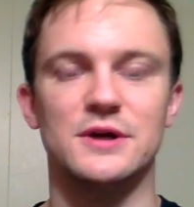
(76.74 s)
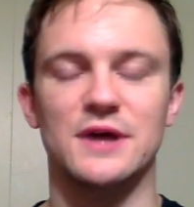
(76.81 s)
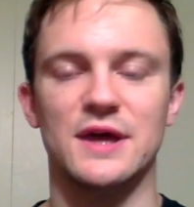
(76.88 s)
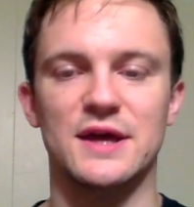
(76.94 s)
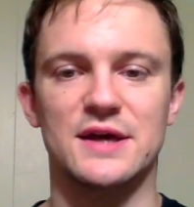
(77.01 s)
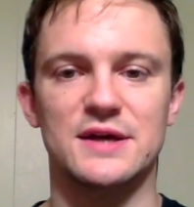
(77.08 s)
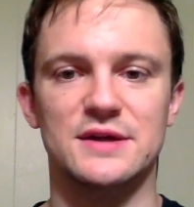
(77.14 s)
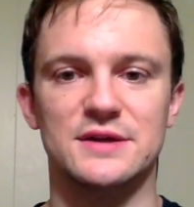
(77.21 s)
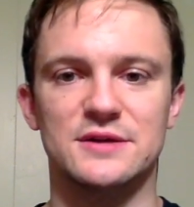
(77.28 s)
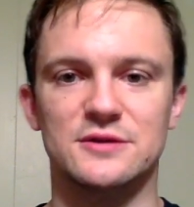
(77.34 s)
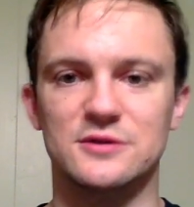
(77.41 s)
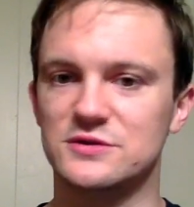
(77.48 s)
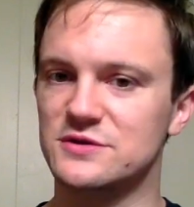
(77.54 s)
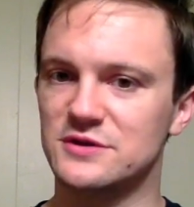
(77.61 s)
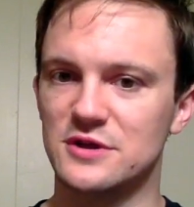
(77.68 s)
And it
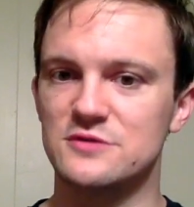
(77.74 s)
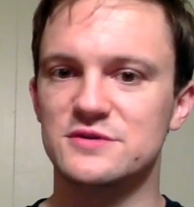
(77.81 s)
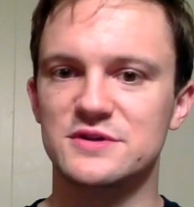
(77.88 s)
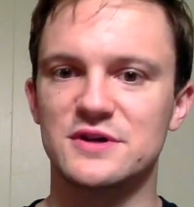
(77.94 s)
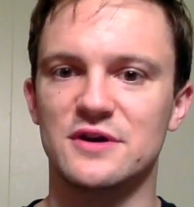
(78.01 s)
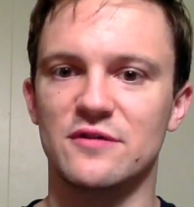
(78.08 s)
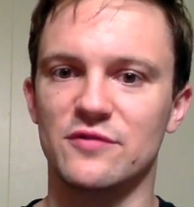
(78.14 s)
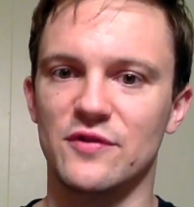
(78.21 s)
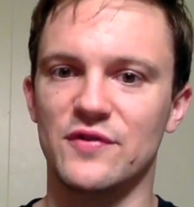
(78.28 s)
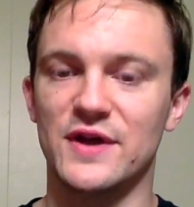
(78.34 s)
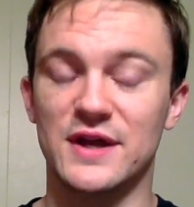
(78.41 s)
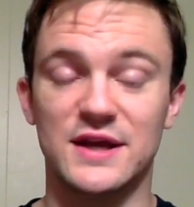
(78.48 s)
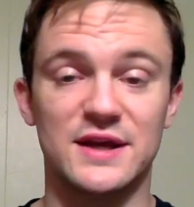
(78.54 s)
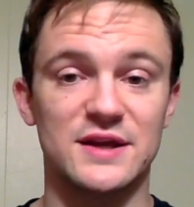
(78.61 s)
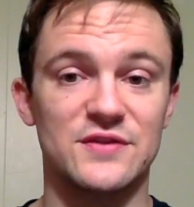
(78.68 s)
looks close enough that they
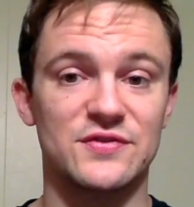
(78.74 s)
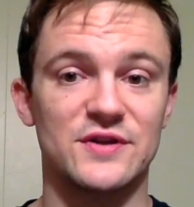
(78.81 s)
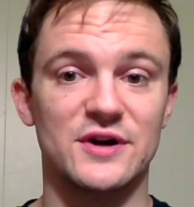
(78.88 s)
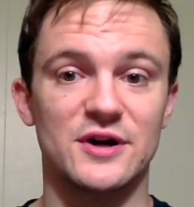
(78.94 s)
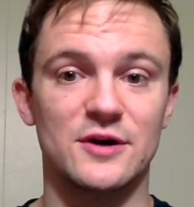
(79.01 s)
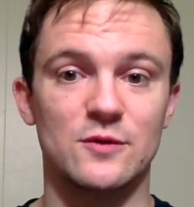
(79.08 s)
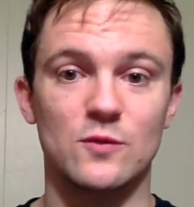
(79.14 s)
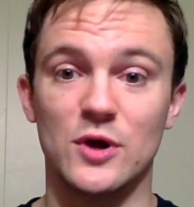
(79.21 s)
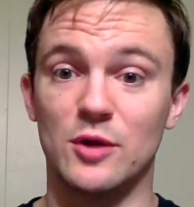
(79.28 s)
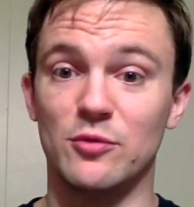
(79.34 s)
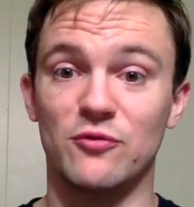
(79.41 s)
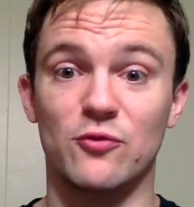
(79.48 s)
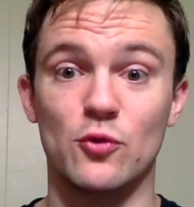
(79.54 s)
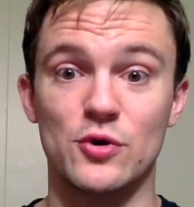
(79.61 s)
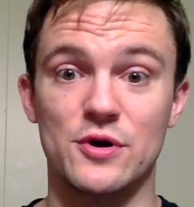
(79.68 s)
can get there well
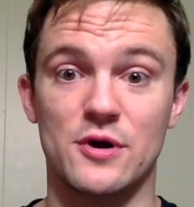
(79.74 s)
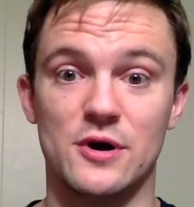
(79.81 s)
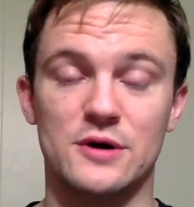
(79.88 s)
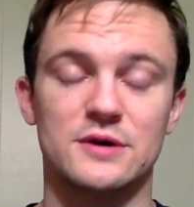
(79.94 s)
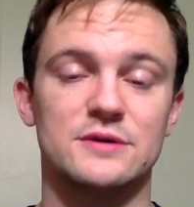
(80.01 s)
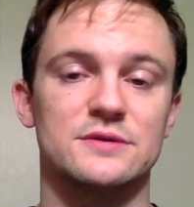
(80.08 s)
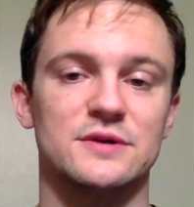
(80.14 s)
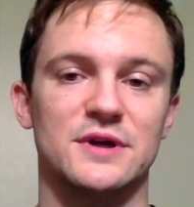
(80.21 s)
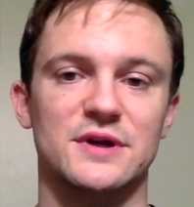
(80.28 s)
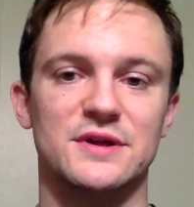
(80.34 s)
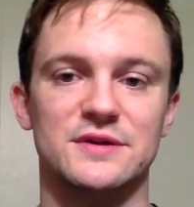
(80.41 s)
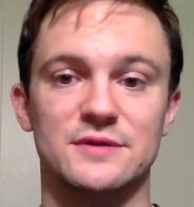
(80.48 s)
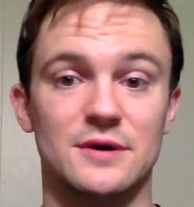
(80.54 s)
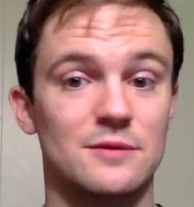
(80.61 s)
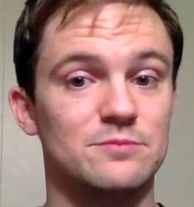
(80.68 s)
before dark.
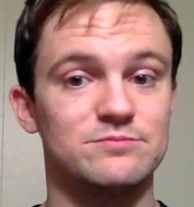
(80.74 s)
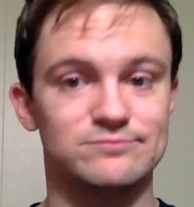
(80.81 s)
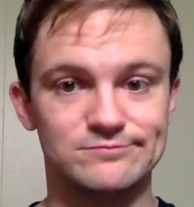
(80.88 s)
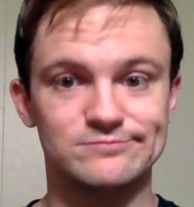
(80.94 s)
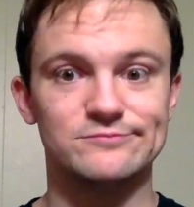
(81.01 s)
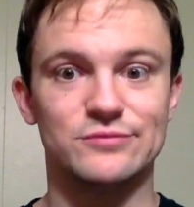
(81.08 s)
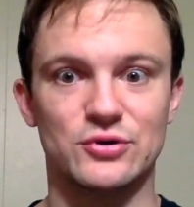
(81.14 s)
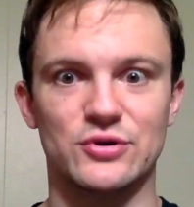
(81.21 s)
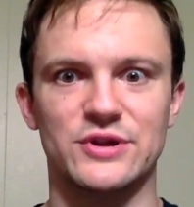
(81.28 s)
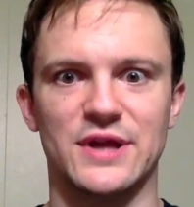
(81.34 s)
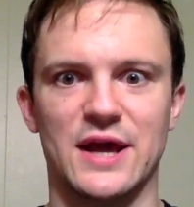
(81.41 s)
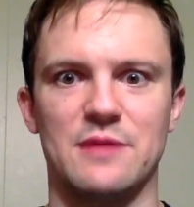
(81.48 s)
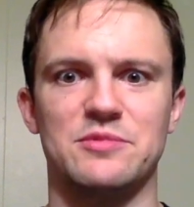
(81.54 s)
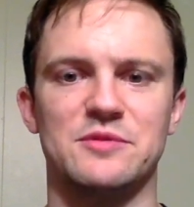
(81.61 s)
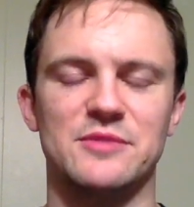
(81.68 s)
And they're pretty
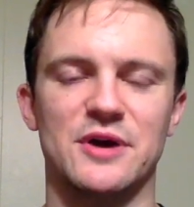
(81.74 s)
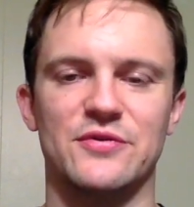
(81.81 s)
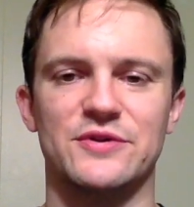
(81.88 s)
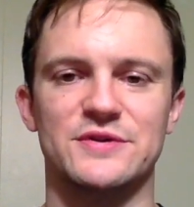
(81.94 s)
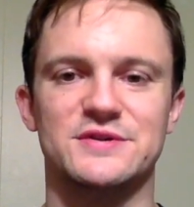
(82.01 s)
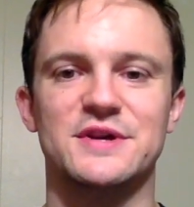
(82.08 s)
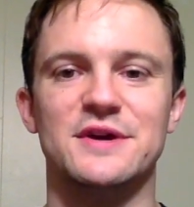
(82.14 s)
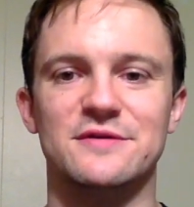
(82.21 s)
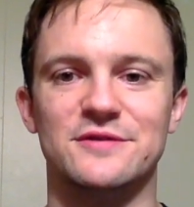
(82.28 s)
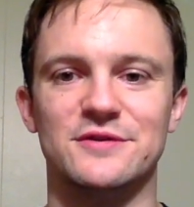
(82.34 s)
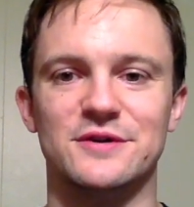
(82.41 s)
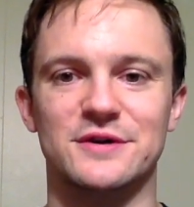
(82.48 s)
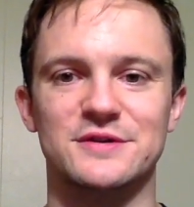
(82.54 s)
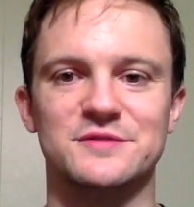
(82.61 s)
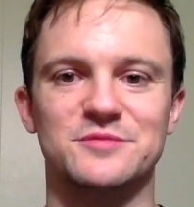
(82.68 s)
happy about this, given
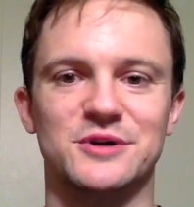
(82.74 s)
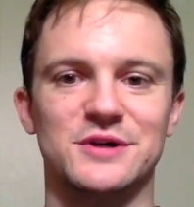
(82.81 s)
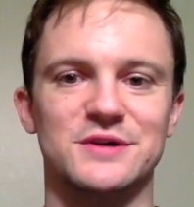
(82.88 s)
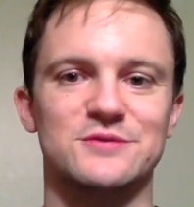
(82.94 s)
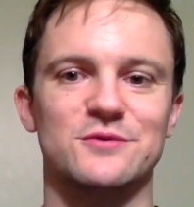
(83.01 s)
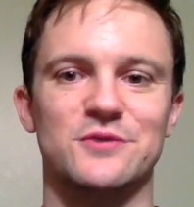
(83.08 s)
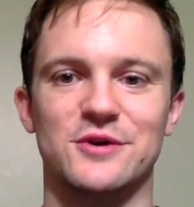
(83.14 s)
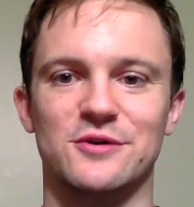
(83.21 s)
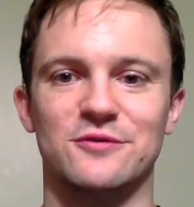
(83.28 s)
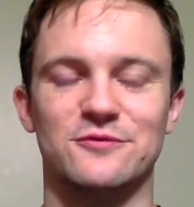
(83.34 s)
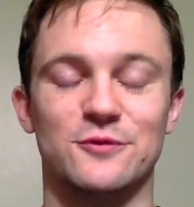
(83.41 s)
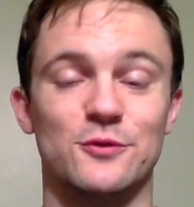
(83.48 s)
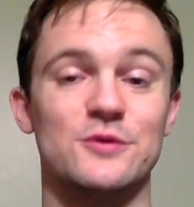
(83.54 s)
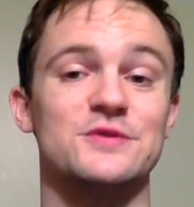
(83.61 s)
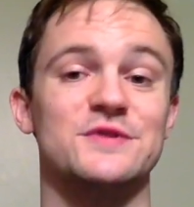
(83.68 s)
their experience with the Old
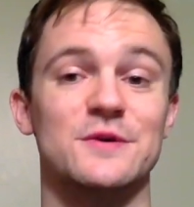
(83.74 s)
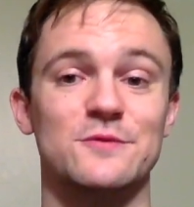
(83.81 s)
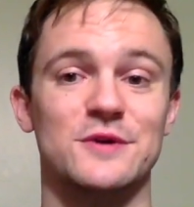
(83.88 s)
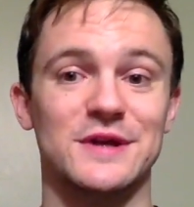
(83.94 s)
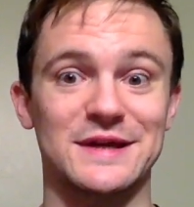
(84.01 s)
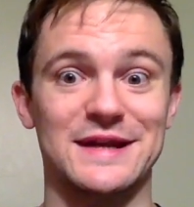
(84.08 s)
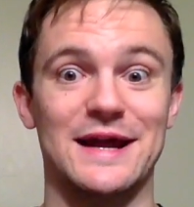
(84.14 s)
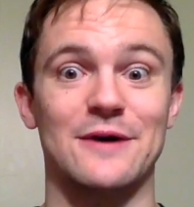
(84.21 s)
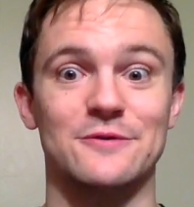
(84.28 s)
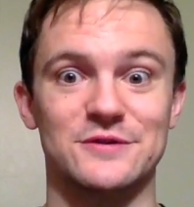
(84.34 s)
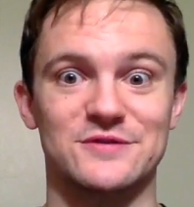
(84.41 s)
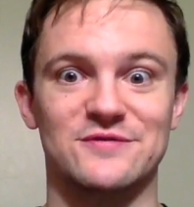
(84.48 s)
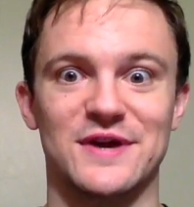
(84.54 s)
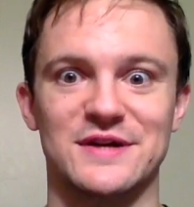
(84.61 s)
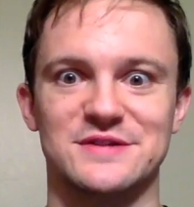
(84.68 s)
Forest. They want to get out as
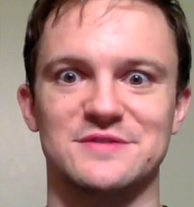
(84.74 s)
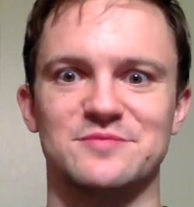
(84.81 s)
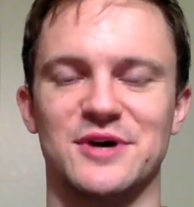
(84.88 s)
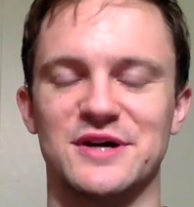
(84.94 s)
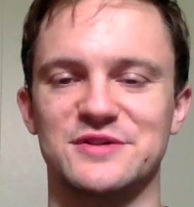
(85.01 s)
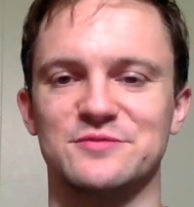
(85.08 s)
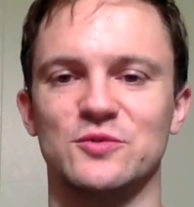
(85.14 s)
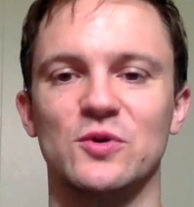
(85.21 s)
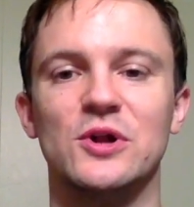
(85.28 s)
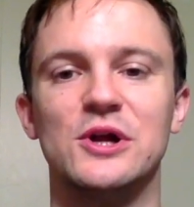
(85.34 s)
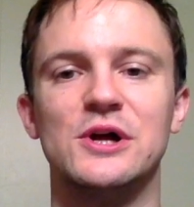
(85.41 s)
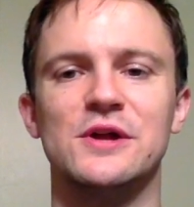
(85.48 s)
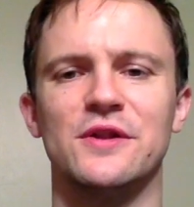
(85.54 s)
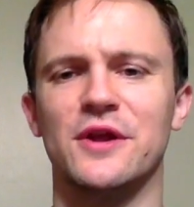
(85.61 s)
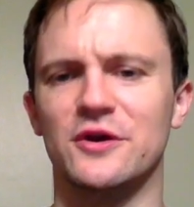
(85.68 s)
fast as possible.
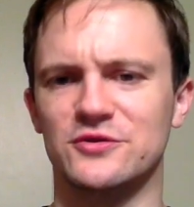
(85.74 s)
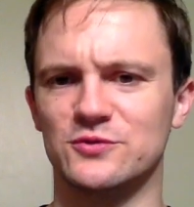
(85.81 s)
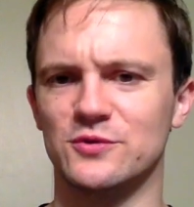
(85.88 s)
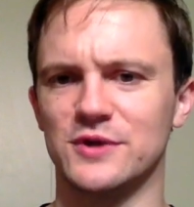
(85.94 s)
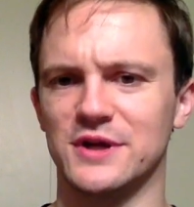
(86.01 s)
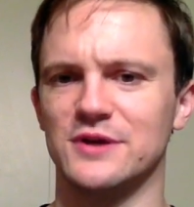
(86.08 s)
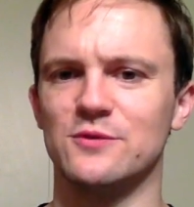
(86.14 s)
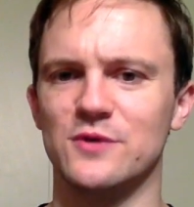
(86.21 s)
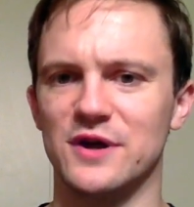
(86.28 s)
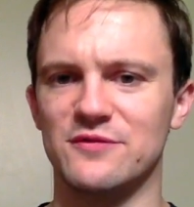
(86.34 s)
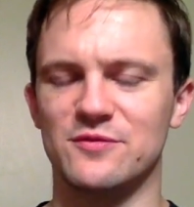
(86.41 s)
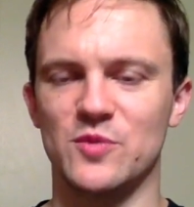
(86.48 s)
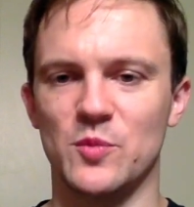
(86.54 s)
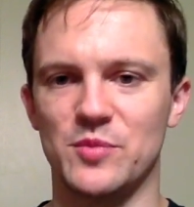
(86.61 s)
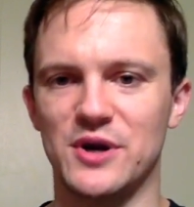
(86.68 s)
They also want to get away
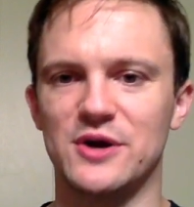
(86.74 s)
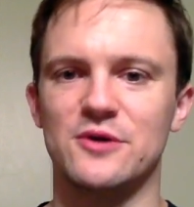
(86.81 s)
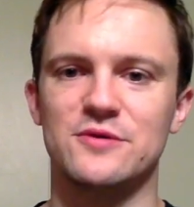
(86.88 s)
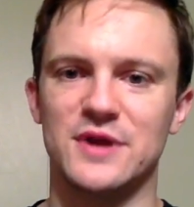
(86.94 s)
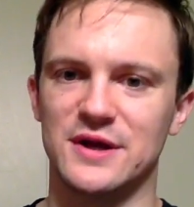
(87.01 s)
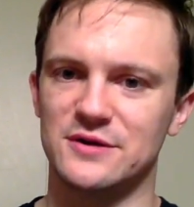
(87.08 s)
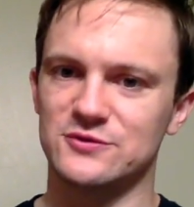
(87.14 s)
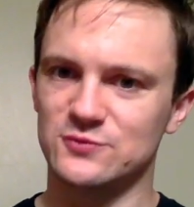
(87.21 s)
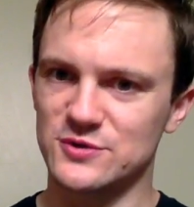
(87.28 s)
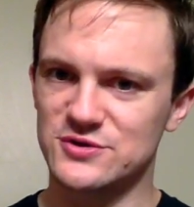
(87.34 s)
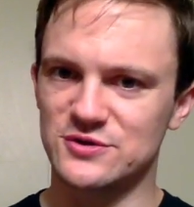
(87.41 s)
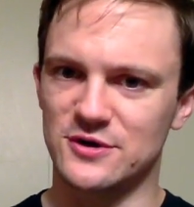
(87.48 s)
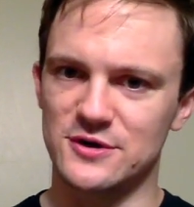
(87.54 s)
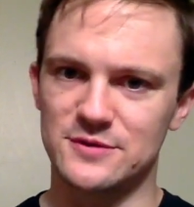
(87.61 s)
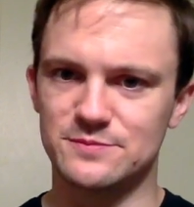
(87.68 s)
from the Barrow Downs, which
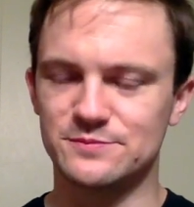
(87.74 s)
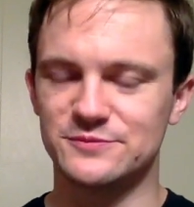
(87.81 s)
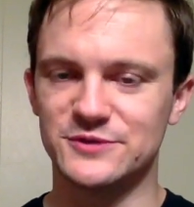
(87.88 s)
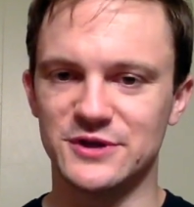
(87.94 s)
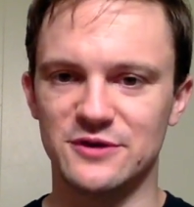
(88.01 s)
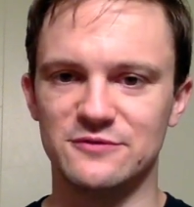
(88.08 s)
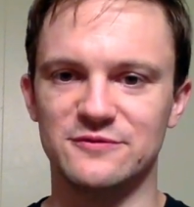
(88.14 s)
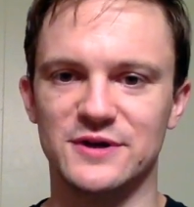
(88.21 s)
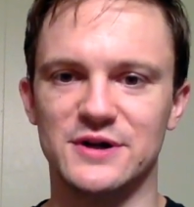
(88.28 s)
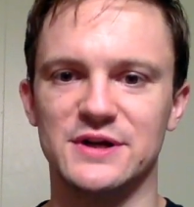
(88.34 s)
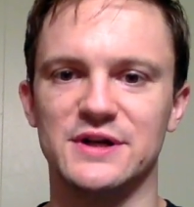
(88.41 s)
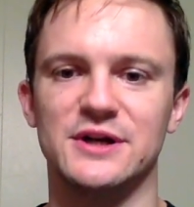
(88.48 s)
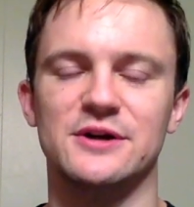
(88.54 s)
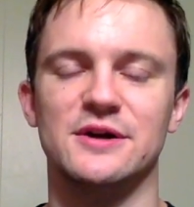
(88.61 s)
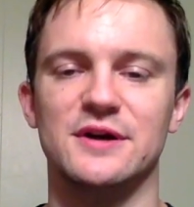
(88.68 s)
are, you know, very
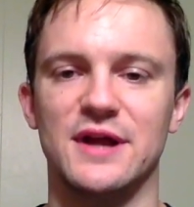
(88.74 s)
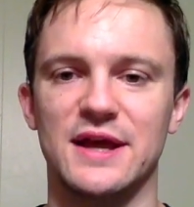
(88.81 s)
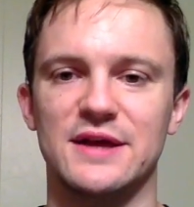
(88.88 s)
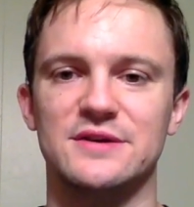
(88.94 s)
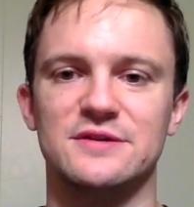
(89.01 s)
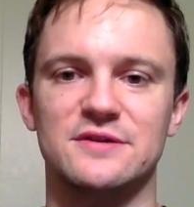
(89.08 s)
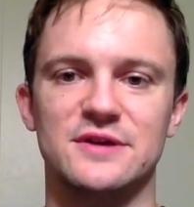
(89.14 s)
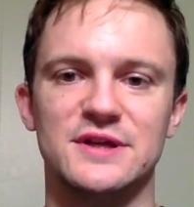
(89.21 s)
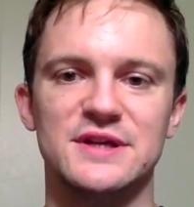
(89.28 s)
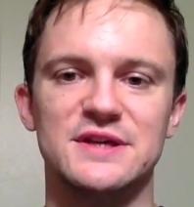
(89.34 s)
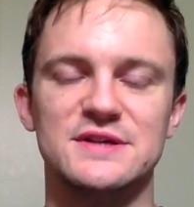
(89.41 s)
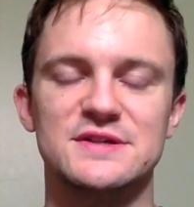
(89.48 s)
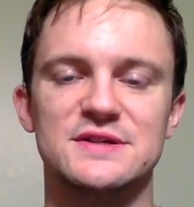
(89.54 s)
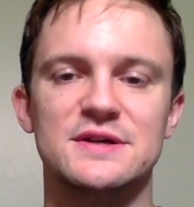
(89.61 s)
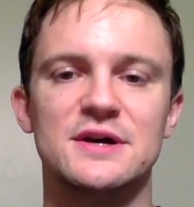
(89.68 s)
near at hand to the
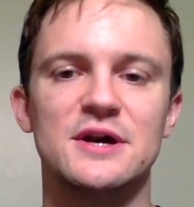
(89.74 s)
east,